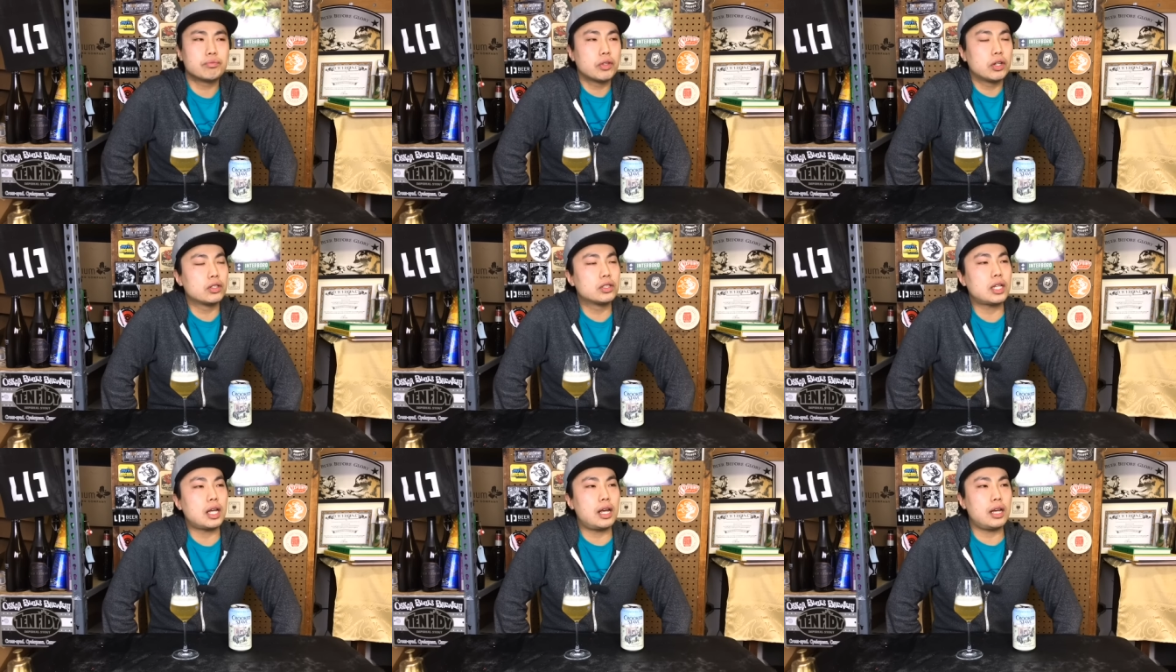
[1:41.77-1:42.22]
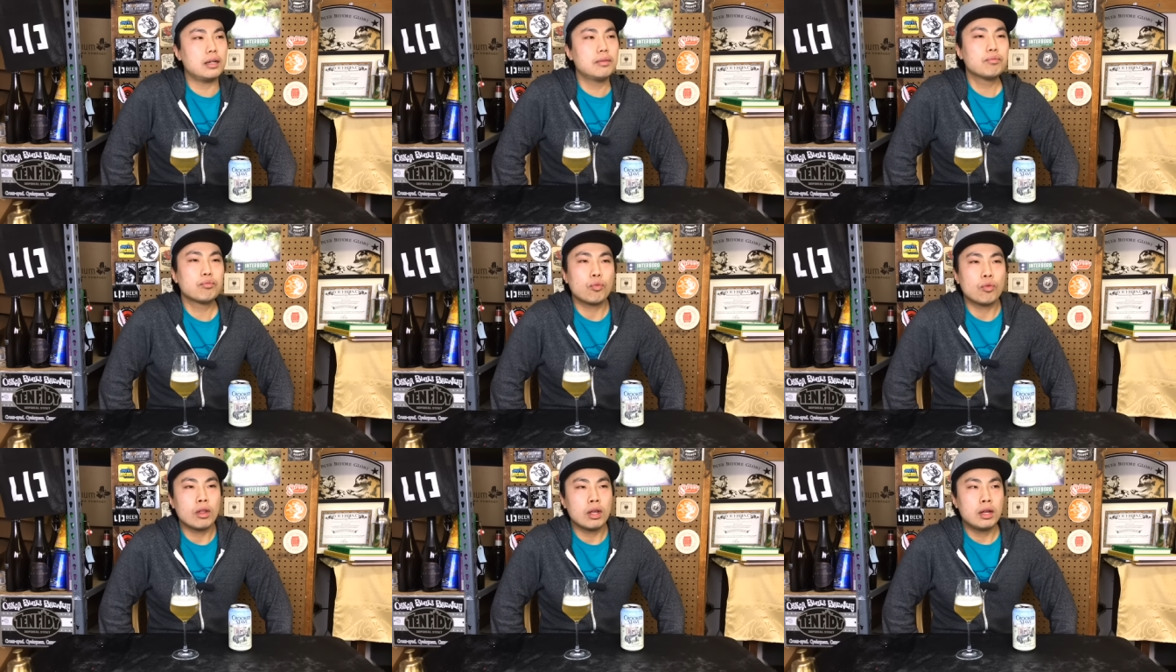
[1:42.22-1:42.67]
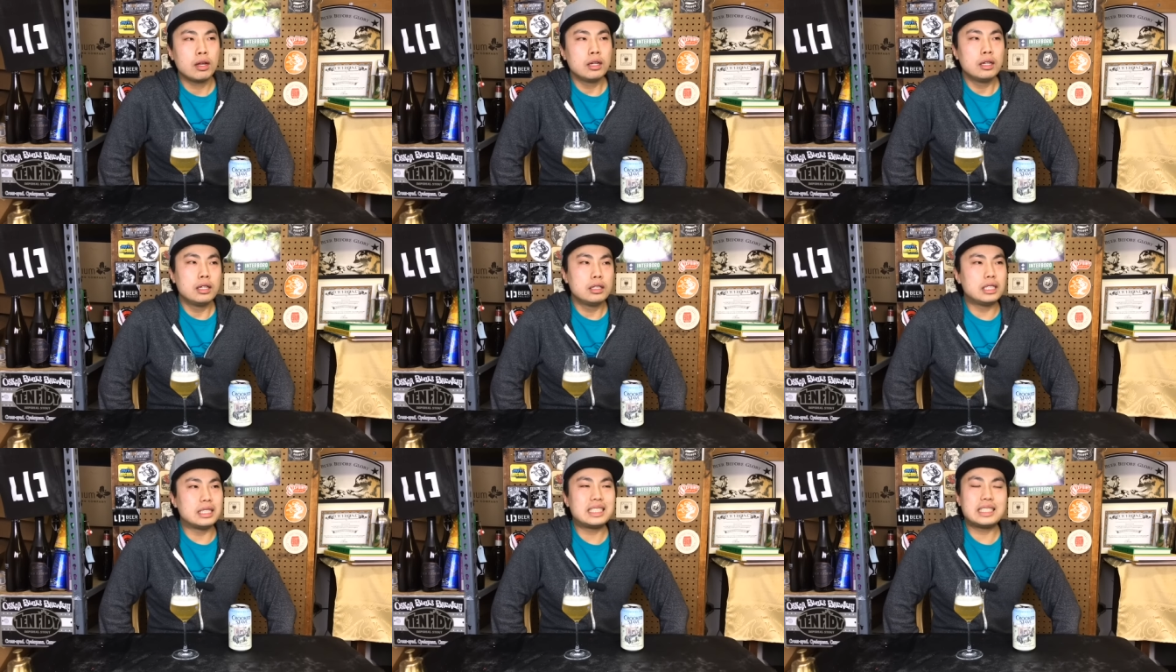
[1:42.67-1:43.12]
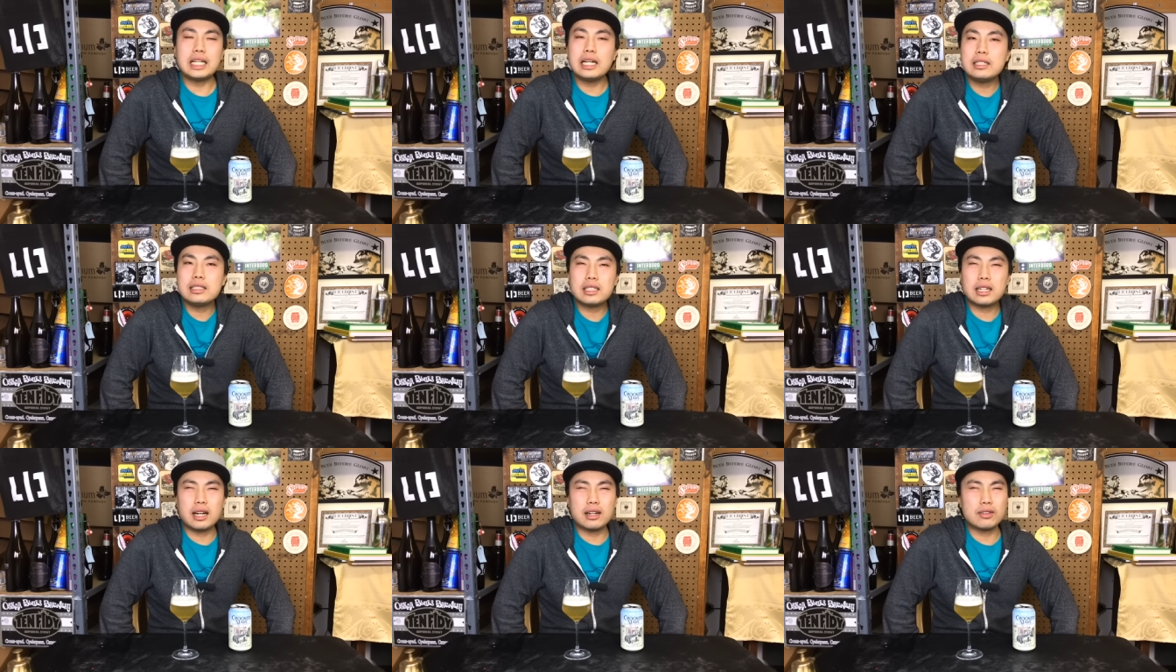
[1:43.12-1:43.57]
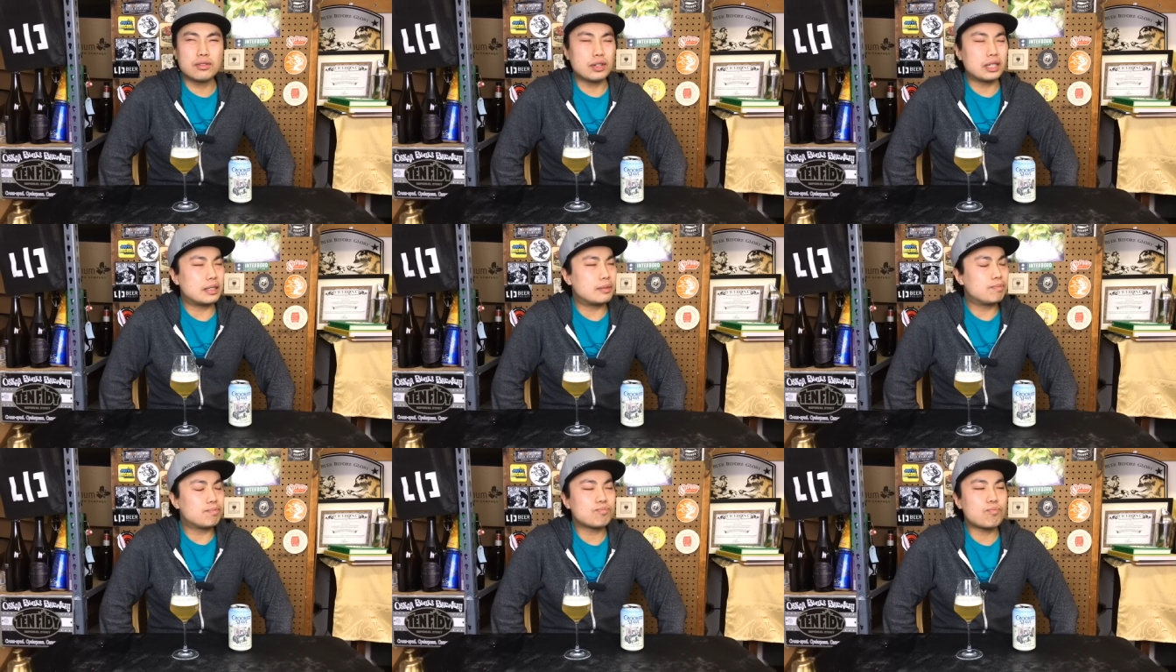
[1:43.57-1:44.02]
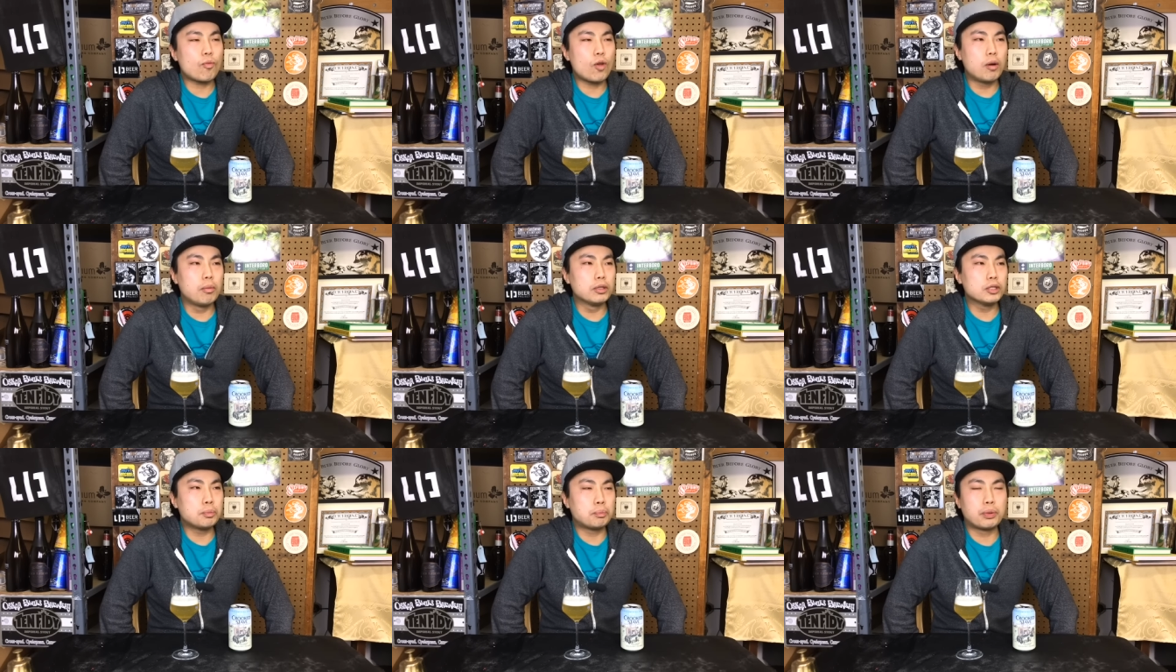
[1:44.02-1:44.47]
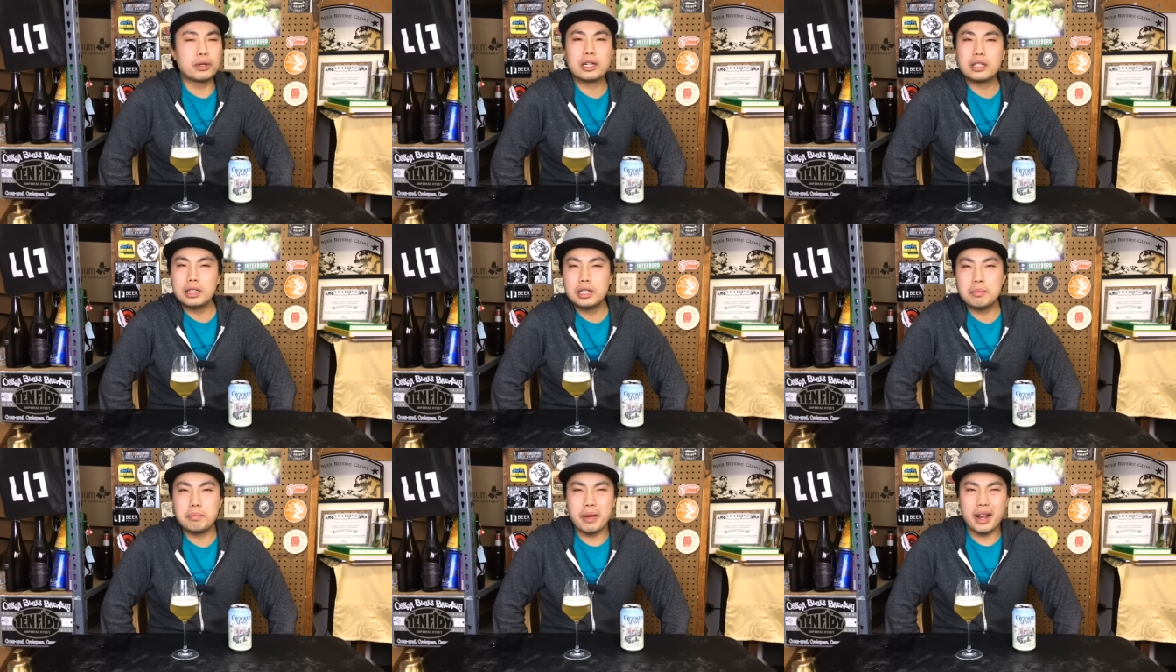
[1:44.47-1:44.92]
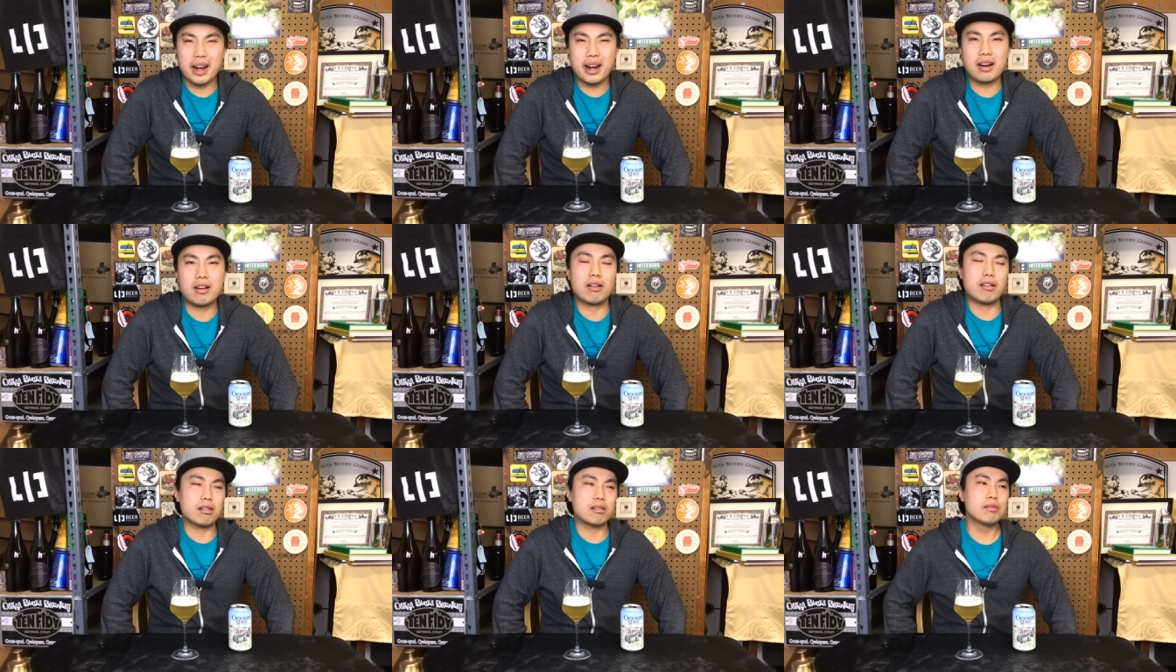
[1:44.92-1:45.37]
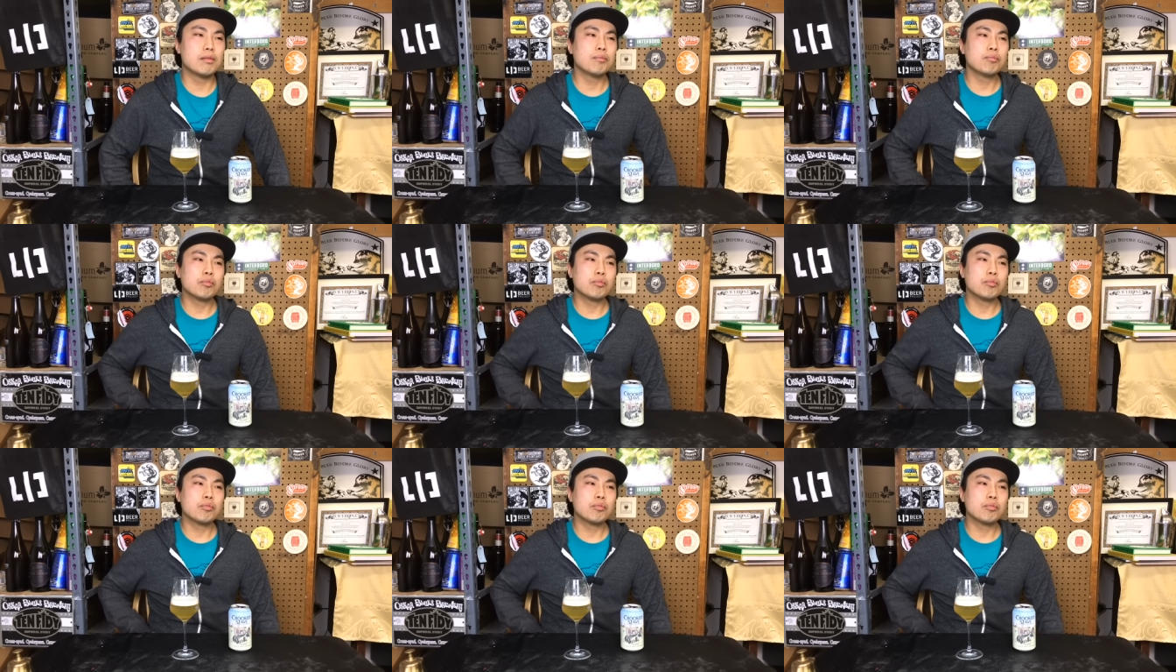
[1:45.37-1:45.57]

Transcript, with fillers: There's a distinct kind of like almost prickly pear